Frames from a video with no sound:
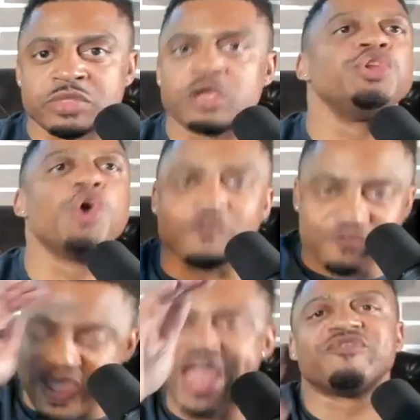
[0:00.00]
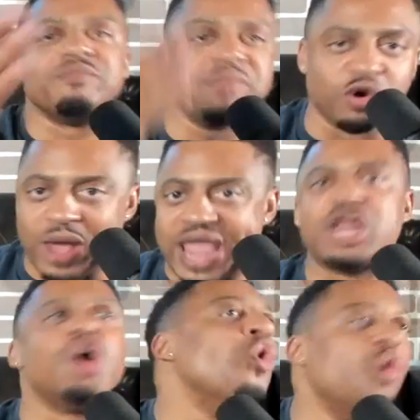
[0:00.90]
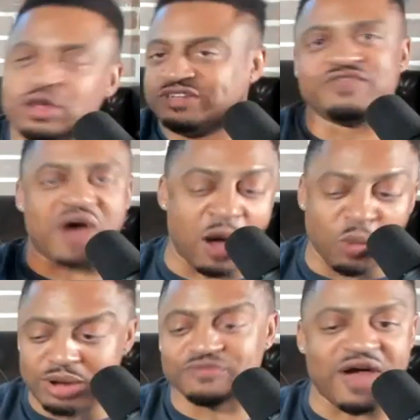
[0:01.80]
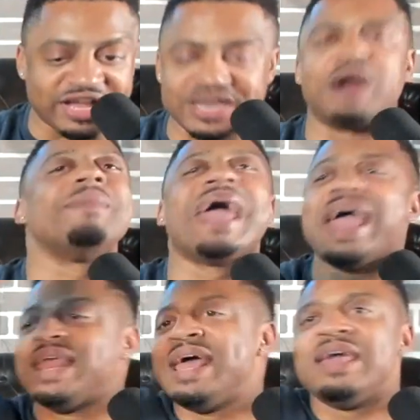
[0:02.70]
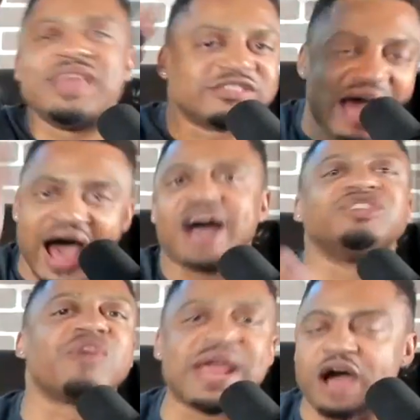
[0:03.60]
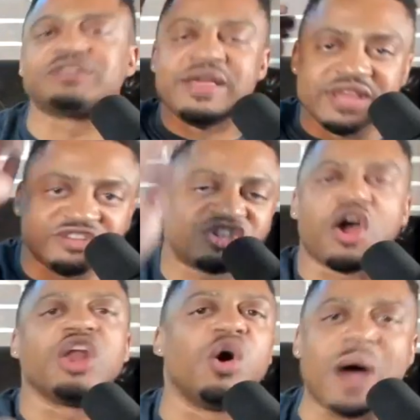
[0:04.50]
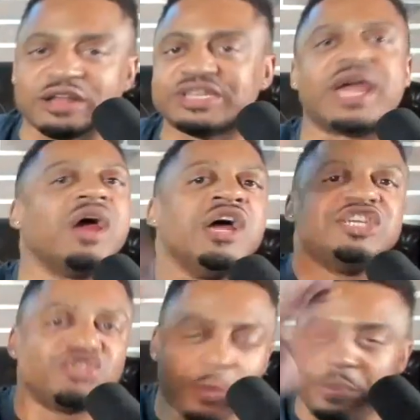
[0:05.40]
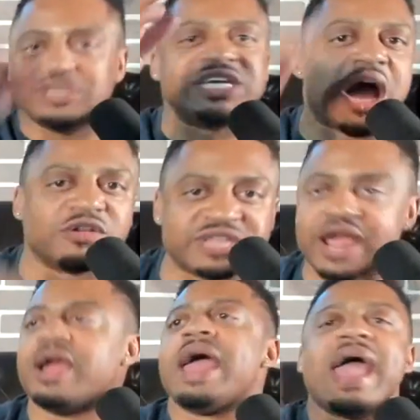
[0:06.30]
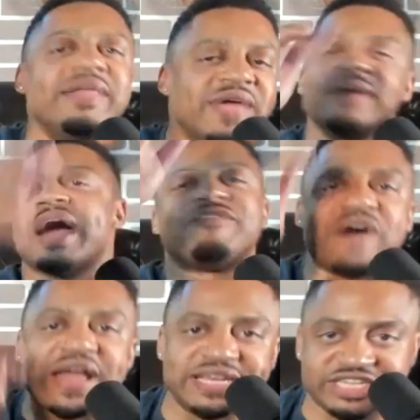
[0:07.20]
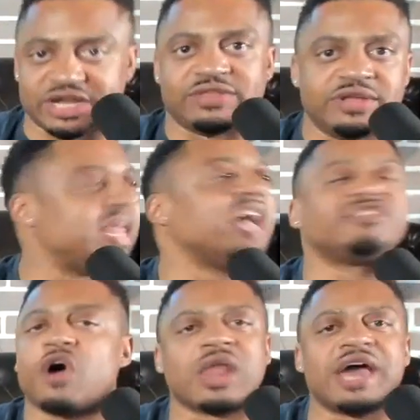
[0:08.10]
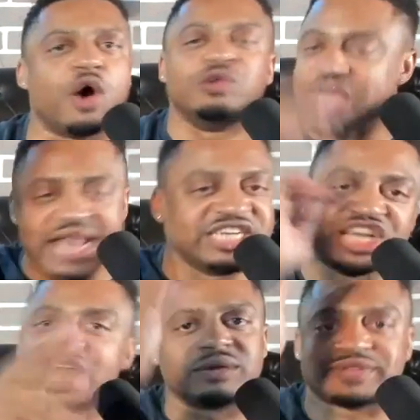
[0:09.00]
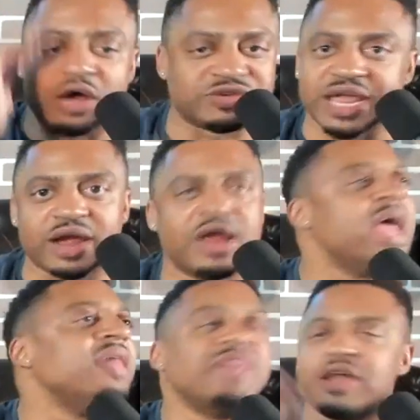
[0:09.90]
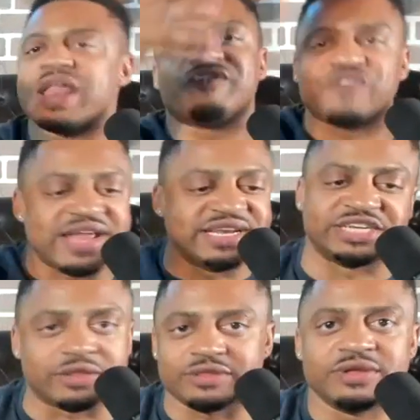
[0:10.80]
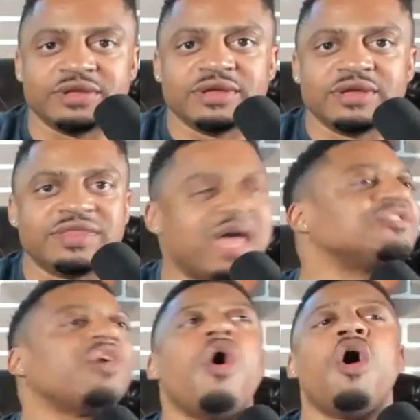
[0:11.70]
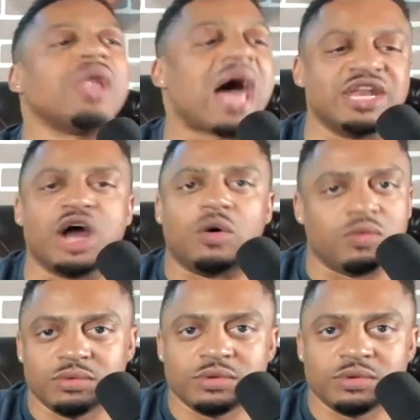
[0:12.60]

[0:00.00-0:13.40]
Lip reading: Your favorite middleweight, who is he fighting? I want him to fight Canelo. Man, there's Andre out there. There's Charlo out there. Triple G out there. And they're not fighting each other. That's all I know. Danny Jacobs out there. They're not fighting each other. That's all I know.